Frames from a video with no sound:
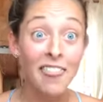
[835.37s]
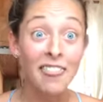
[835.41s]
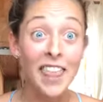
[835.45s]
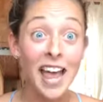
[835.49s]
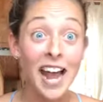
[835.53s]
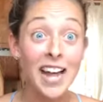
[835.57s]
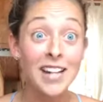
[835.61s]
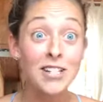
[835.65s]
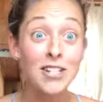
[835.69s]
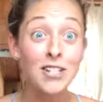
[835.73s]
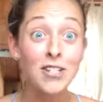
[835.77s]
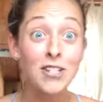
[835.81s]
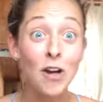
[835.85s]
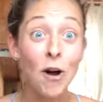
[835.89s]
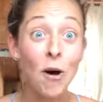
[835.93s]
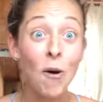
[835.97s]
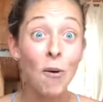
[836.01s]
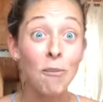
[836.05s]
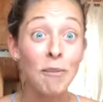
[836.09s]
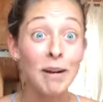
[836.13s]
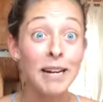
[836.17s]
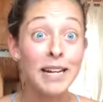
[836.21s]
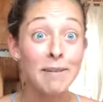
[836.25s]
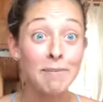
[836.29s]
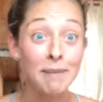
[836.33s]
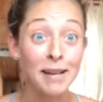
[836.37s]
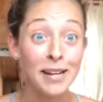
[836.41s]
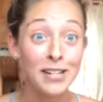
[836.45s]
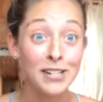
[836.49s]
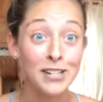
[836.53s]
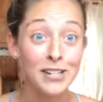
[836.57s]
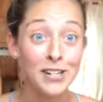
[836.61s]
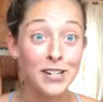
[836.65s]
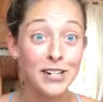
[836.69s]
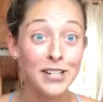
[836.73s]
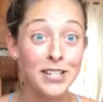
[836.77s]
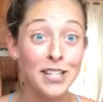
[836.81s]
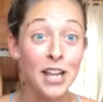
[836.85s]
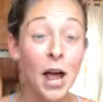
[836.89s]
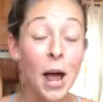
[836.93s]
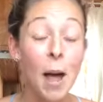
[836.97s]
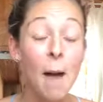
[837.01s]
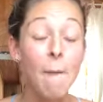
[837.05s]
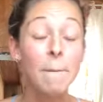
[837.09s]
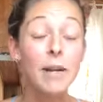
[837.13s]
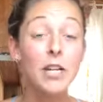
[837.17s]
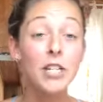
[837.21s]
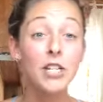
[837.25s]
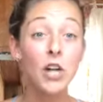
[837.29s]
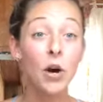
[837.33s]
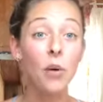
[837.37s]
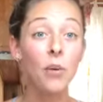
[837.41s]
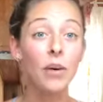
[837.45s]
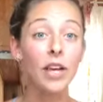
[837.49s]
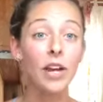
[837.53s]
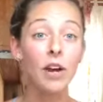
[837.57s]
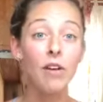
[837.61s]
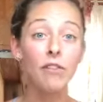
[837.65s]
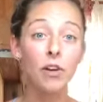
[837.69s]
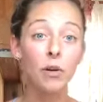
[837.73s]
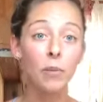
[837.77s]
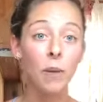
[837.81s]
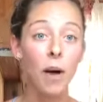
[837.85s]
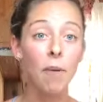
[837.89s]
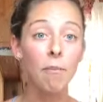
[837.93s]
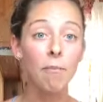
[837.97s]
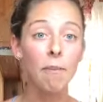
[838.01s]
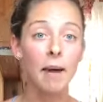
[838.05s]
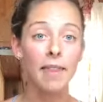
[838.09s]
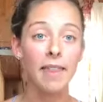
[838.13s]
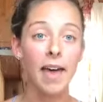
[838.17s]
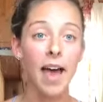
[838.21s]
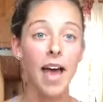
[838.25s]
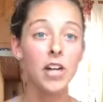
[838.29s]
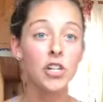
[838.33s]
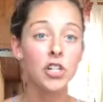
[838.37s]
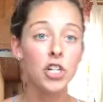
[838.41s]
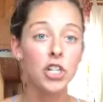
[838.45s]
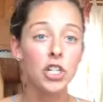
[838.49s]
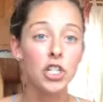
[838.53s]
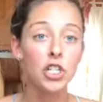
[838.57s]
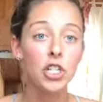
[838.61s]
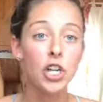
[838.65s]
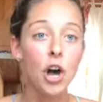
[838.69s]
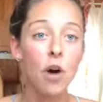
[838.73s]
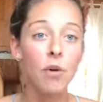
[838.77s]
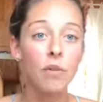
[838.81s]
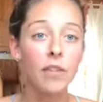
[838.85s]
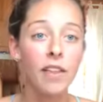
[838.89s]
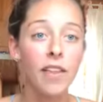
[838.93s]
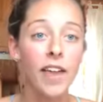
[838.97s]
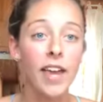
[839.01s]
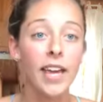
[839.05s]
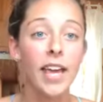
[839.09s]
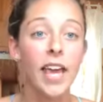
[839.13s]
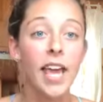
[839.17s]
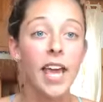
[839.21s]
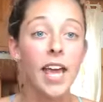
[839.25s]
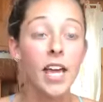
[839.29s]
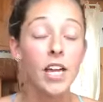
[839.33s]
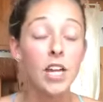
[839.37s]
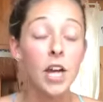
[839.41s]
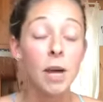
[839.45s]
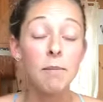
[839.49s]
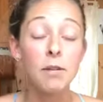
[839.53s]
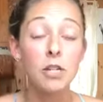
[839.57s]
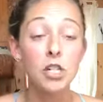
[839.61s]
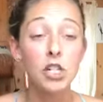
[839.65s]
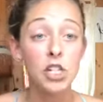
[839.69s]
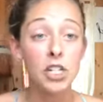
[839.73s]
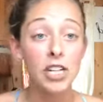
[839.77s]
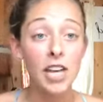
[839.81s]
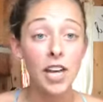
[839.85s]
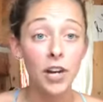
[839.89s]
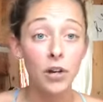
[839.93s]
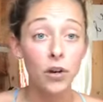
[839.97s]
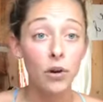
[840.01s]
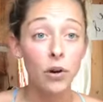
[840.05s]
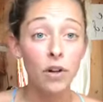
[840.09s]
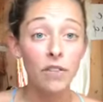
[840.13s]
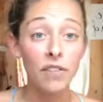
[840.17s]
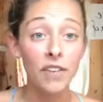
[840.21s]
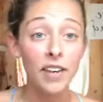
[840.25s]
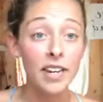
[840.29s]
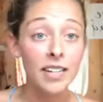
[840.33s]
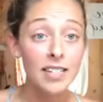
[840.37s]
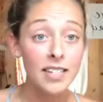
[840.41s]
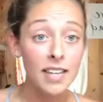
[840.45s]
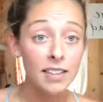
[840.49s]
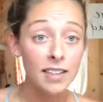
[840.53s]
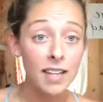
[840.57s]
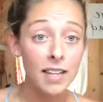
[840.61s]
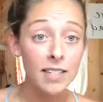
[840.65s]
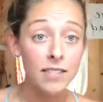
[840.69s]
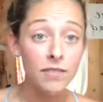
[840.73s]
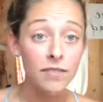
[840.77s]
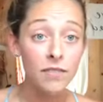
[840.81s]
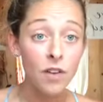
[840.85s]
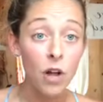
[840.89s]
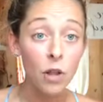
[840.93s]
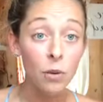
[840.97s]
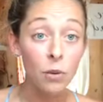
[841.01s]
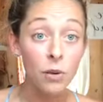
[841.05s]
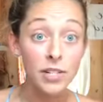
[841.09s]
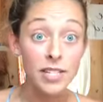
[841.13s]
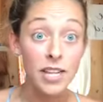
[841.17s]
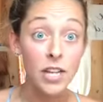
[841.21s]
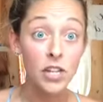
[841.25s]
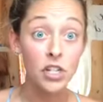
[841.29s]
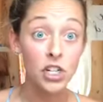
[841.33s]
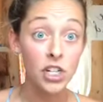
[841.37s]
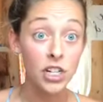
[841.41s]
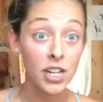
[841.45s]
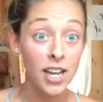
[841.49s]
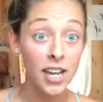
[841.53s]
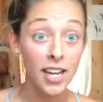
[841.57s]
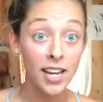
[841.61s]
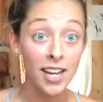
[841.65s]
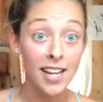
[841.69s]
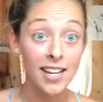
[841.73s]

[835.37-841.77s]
That's so many pictures, but don't get overwhelmed by that. Just know that she had a goal of hitting 10,000 followers and she did.